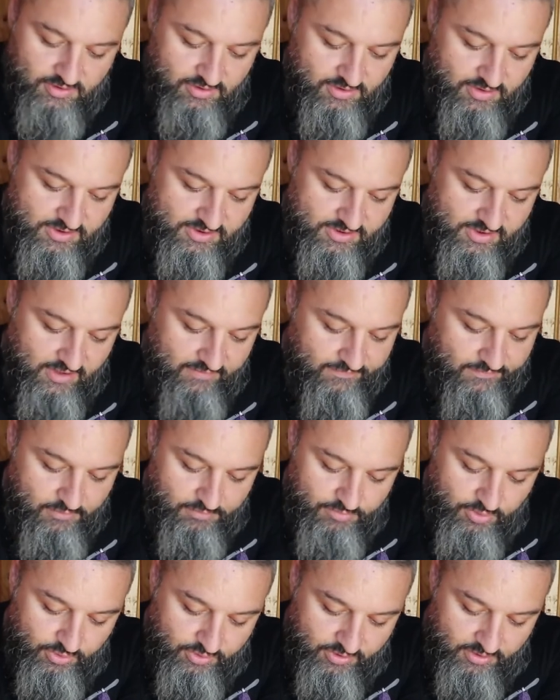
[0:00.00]
this dive
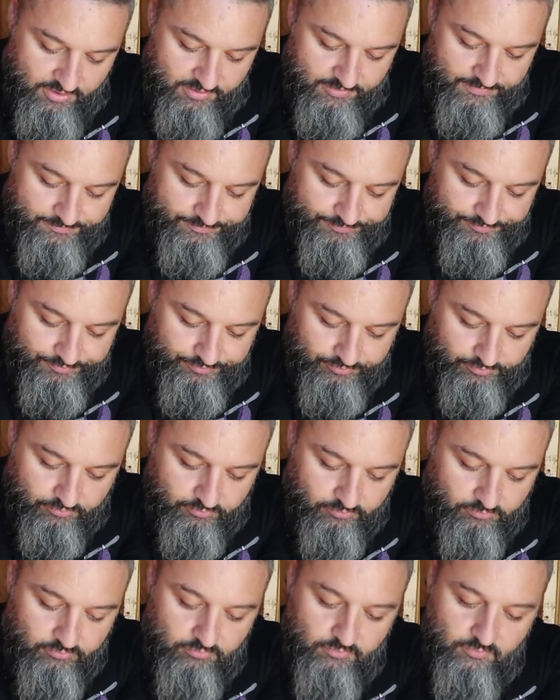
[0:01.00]
computer.
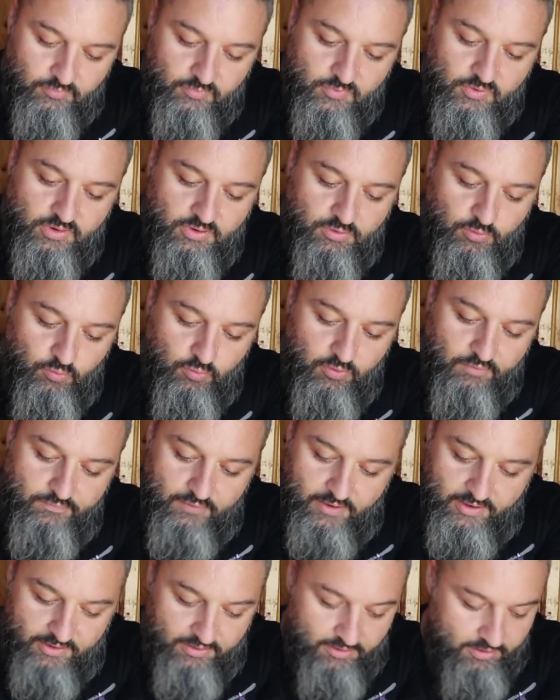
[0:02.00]
We
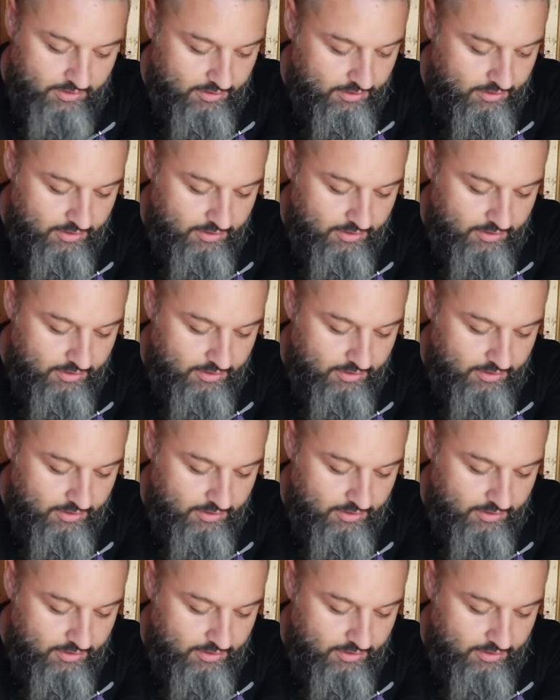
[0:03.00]
find